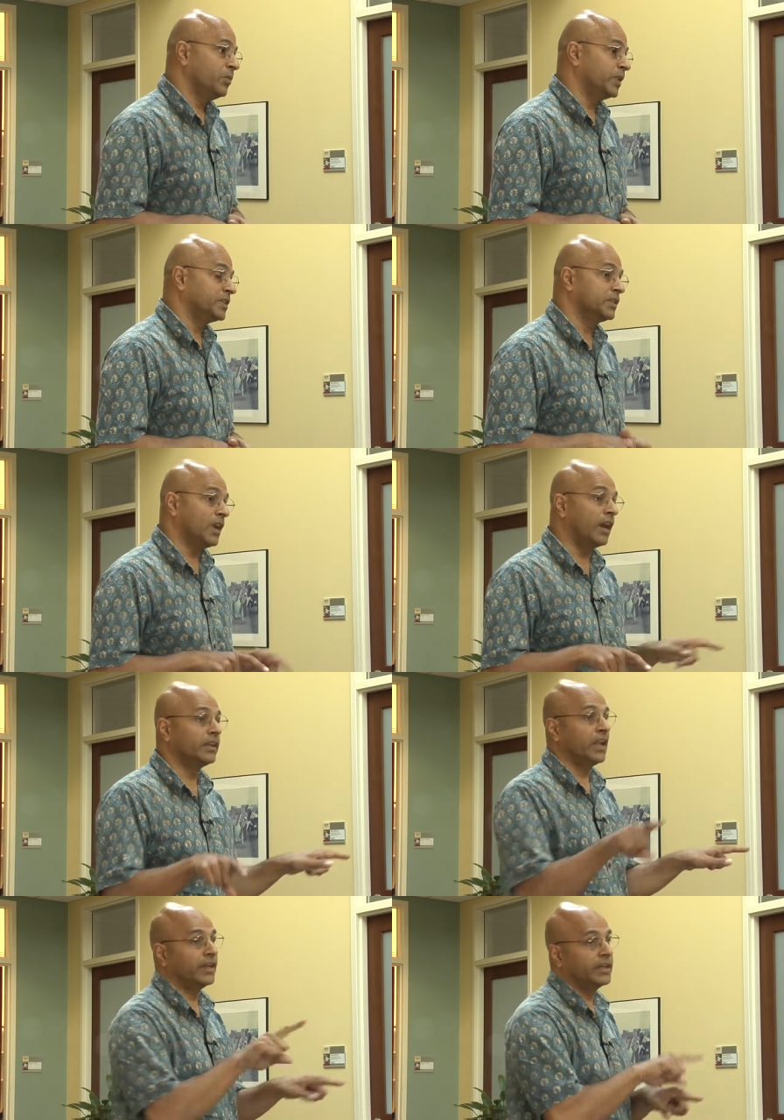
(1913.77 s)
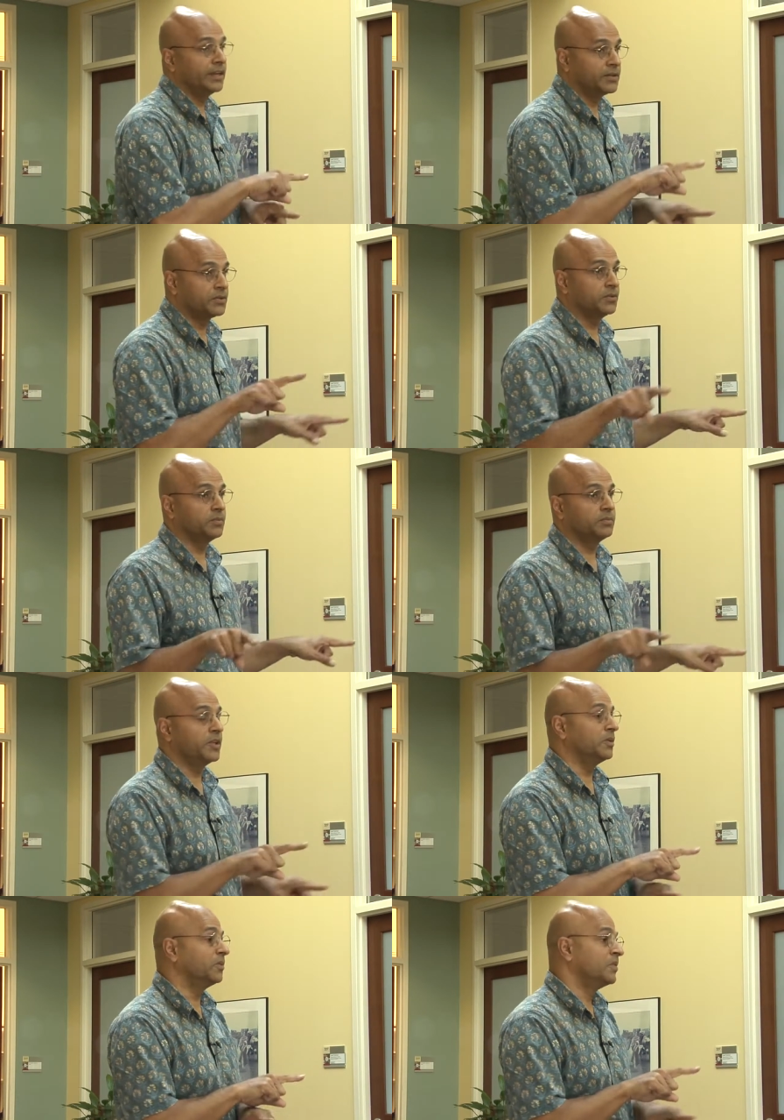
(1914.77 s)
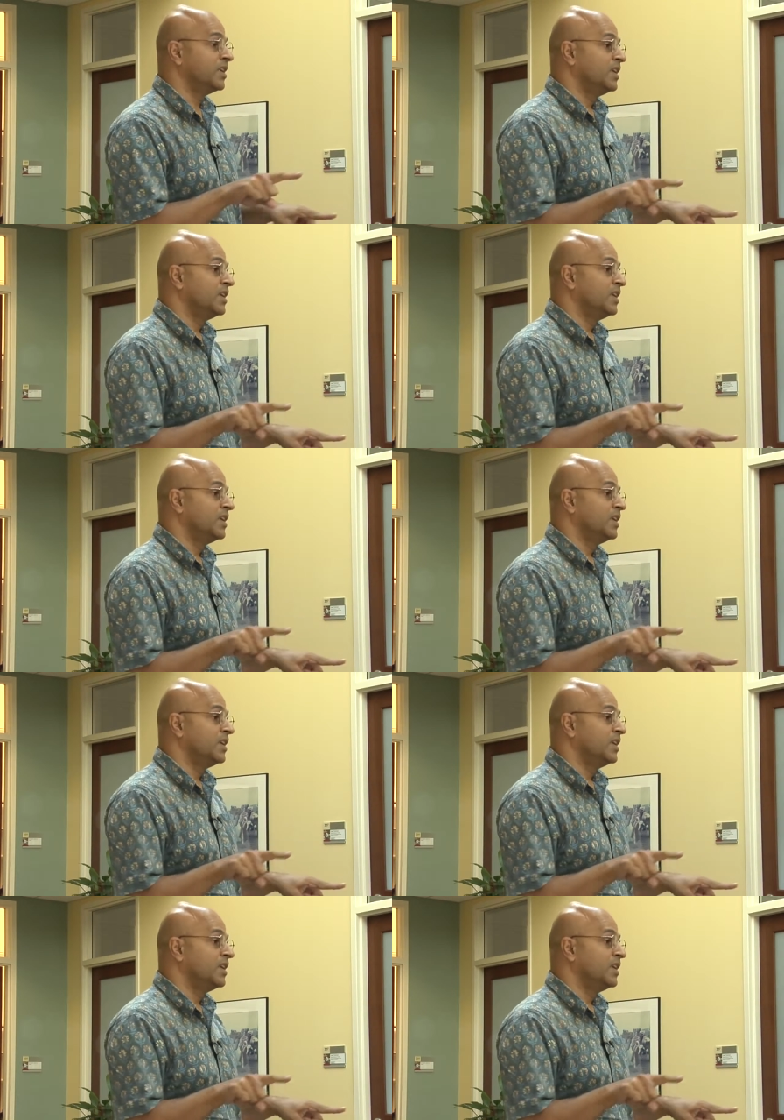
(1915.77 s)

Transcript: which is unlikely to, you know,